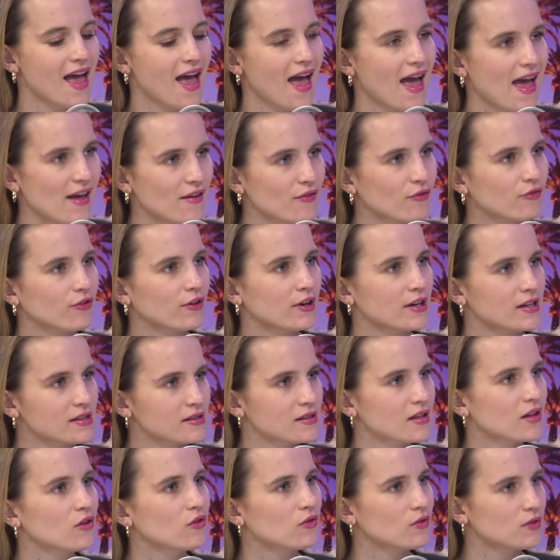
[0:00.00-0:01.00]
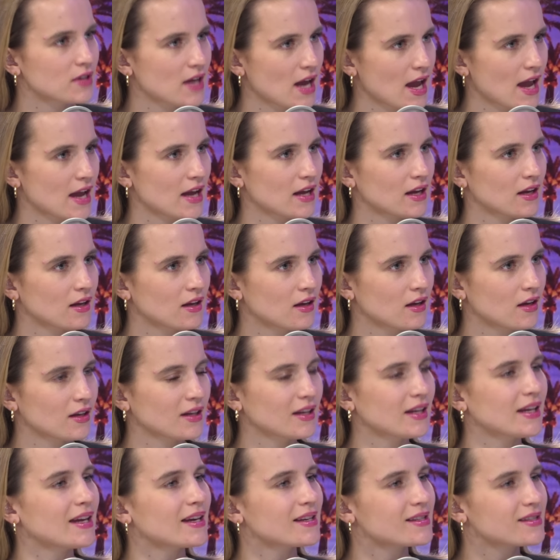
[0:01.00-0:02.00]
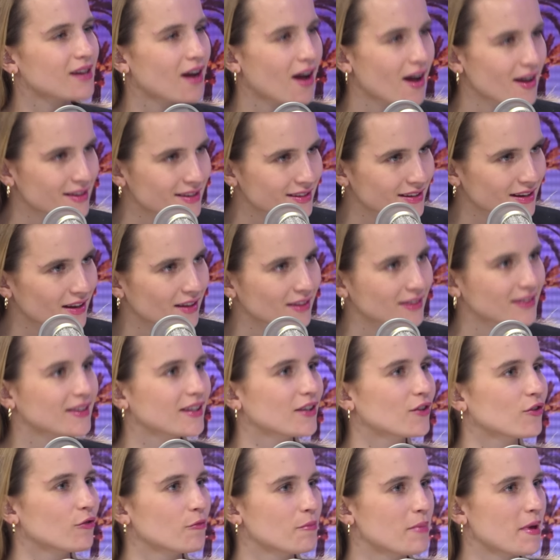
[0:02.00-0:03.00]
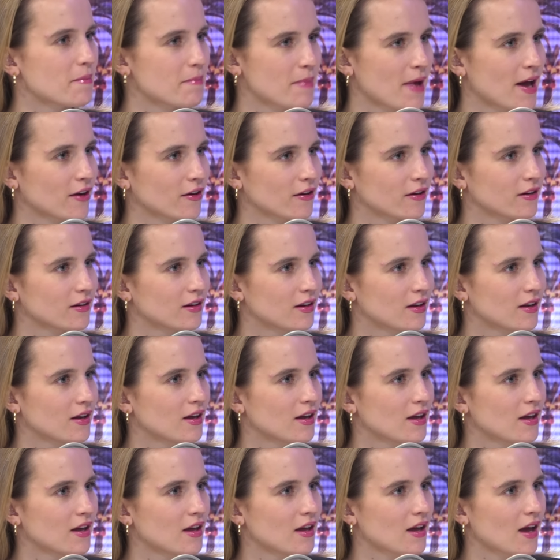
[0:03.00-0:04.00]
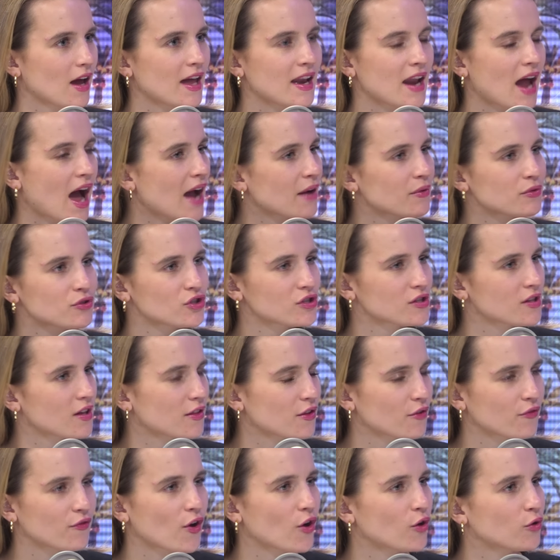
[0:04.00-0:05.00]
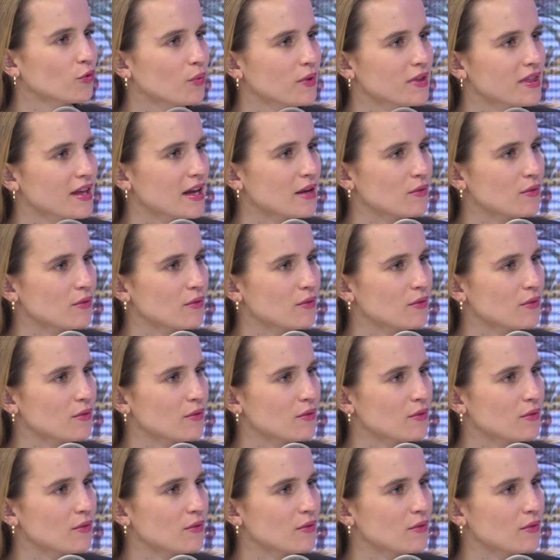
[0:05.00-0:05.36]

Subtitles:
every single day he has gotten a little bit better. And I was just on the phone with a